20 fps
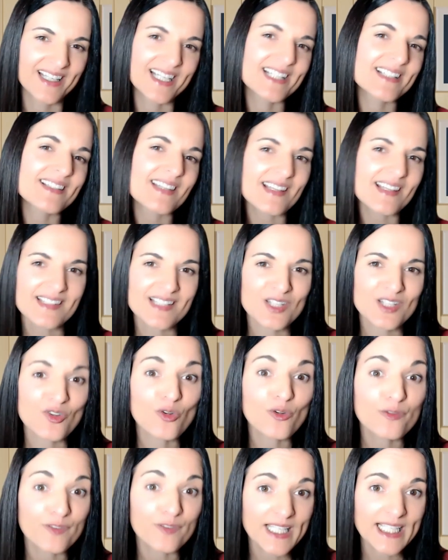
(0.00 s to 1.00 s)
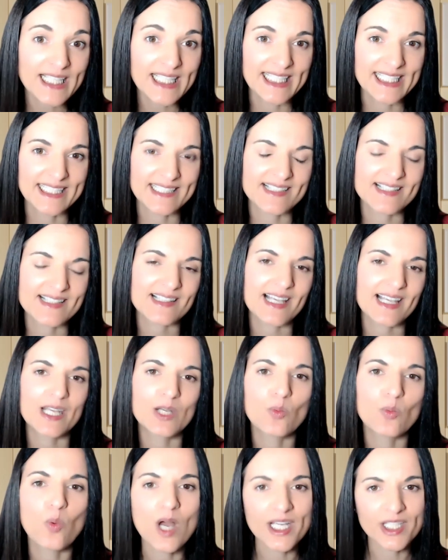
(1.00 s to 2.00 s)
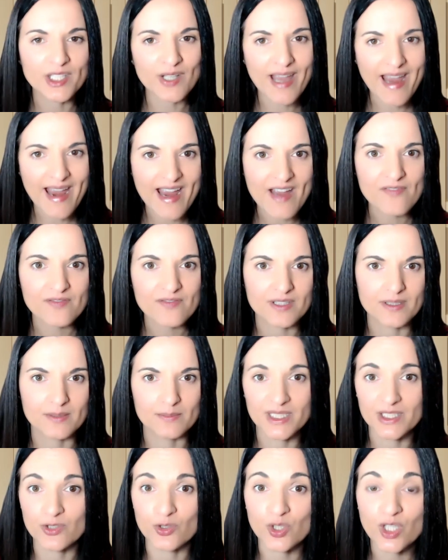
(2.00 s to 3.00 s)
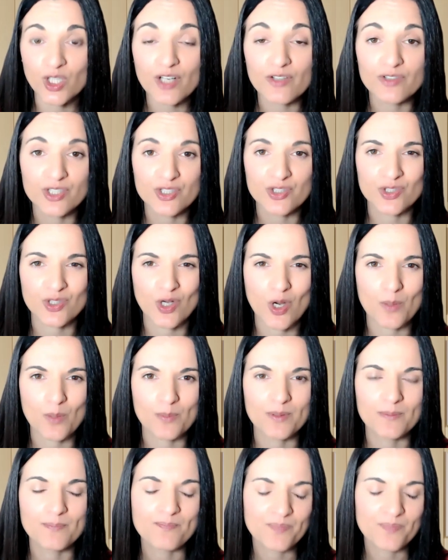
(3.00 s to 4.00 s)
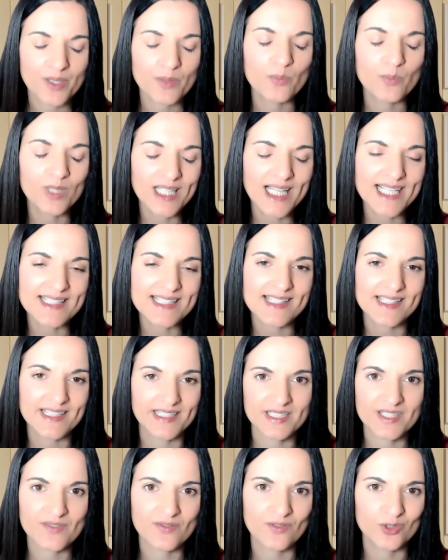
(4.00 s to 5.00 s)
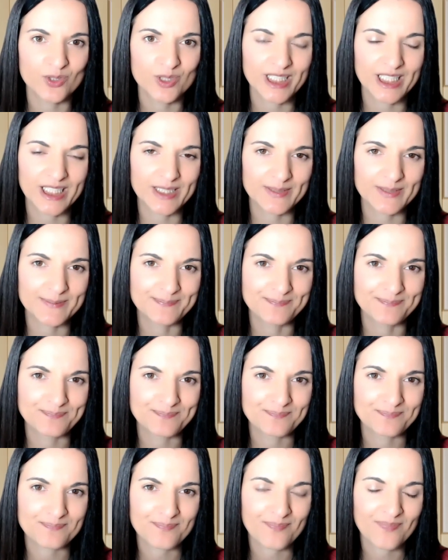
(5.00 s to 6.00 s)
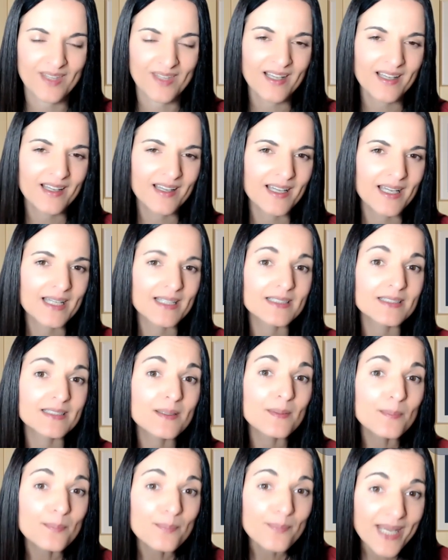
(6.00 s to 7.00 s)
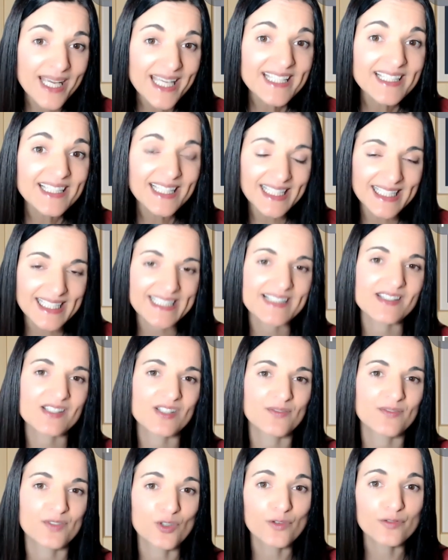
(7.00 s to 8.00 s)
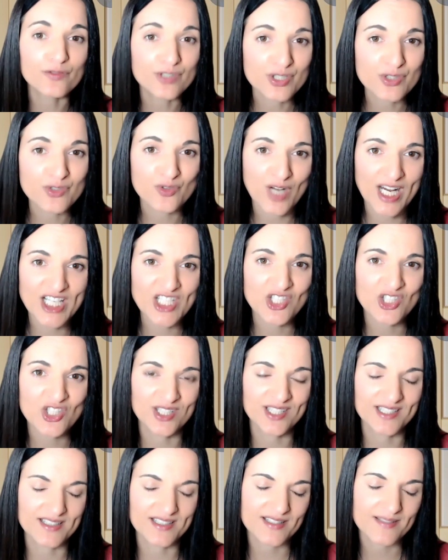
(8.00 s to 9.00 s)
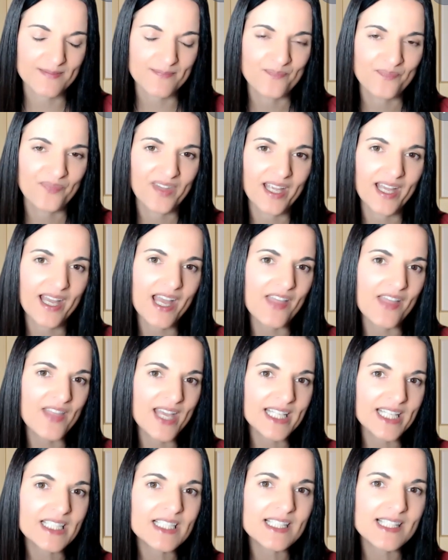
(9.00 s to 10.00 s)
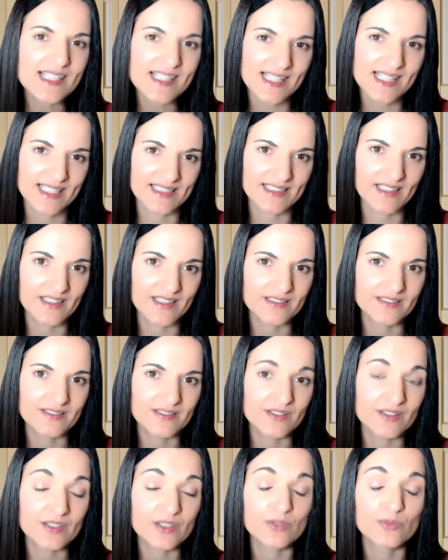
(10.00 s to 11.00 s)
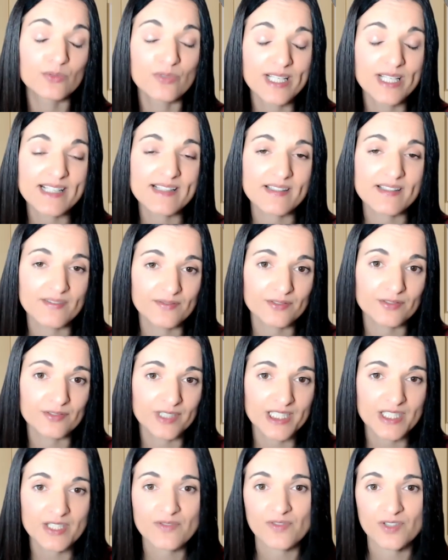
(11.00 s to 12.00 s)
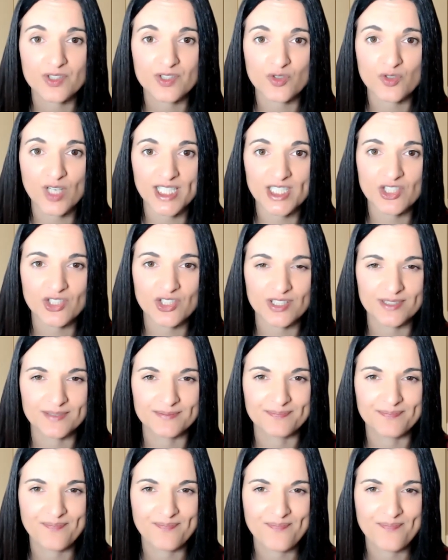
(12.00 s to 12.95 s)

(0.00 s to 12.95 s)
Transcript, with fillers: Assessing your feelings and why you have them in your current job will answer this for you. Make a list of your frustrations and then consider the reason for each frustration.